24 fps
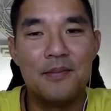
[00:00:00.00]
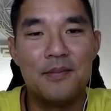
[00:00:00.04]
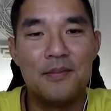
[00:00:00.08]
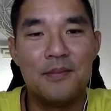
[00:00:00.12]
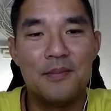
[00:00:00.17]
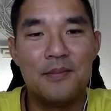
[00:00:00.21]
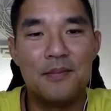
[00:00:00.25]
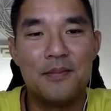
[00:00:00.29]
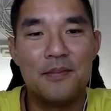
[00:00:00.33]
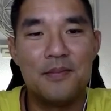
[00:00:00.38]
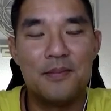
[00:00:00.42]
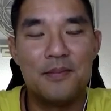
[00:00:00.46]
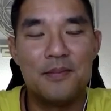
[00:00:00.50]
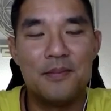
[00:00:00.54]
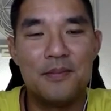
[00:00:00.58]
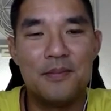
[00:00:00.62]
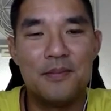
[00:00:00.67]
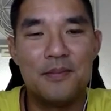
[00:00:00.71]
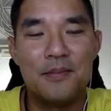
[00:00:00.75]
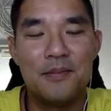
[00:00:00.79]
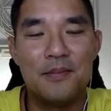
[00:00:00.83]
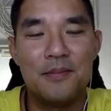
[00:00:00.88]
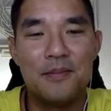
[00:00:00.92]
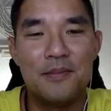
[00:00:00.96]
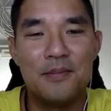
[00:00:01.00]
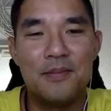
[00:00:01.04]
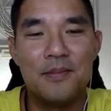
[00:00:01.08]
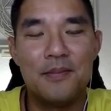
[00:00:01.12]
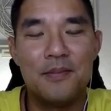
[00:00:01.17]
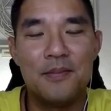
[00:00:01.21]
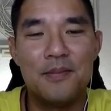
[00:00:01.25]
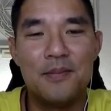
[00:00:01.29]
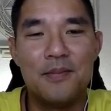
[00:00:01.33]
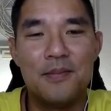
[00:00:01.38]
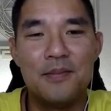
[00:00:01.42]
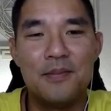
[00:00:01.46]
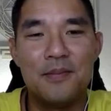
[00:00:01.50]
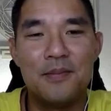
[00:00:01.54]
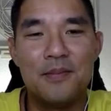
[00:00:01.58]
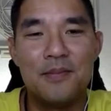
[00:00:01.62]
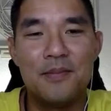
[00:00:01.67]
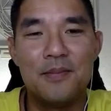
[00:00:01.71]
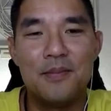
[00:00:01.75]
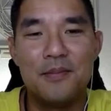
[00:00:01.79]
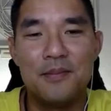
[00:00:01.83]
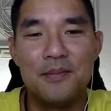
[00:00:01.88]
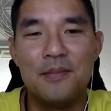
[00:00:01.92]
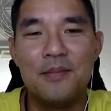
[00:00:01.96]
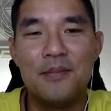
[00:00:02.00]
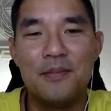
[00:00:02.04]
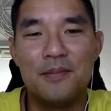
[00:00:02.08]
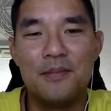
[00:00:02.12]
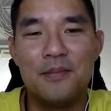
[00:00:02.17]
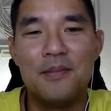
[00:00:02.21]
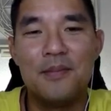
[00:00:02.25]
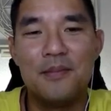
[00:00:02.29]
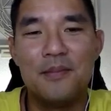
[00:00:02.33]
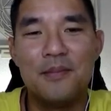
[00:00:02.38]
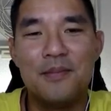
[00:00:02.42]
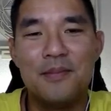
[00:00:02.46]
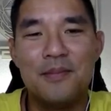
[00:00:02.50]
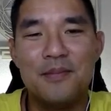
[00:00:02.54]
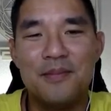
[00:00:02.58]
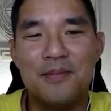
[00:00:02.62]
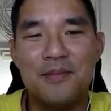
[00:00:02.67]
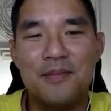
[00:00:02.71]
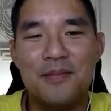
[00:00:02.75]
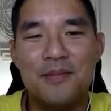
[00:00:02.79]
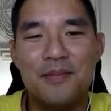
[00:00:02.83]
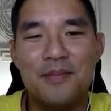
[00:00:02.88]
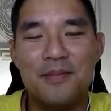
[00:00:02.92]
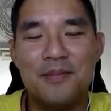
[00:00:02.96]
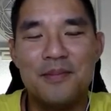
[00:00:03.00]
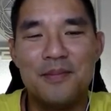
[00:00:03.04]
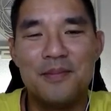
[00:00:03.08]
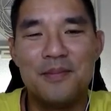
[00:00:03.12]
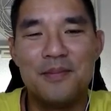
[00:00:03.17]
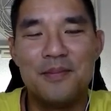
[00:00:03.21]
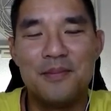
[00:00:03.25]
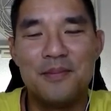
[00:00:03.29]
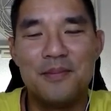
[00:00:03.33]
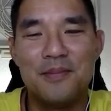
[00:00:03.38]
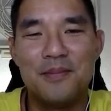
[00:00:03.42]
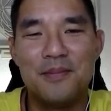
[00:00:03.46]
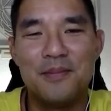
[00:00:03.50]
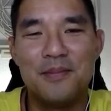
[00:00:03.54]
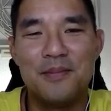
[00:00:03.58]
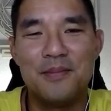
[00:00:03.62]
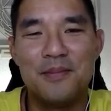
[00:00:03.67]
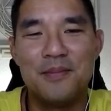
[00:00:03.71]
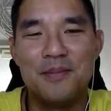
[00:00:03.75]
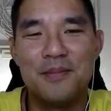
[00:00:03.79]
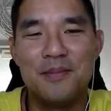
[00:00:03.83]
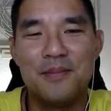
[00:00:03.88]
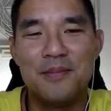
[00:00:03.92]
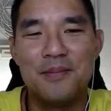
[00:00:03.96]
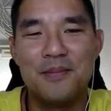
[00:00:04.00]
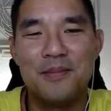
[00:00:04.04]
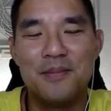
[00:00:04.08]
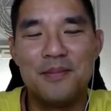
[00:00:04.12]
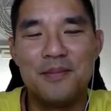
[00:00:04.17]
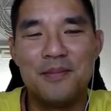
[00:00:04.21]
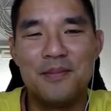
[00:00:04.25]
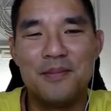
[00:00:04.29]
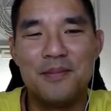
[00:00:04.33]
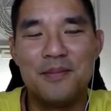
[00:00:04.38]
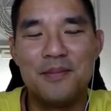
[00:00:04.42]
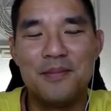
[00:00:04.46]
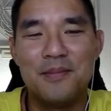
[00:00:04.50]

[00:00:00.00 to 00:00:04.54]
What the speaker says: This person isn't speaking.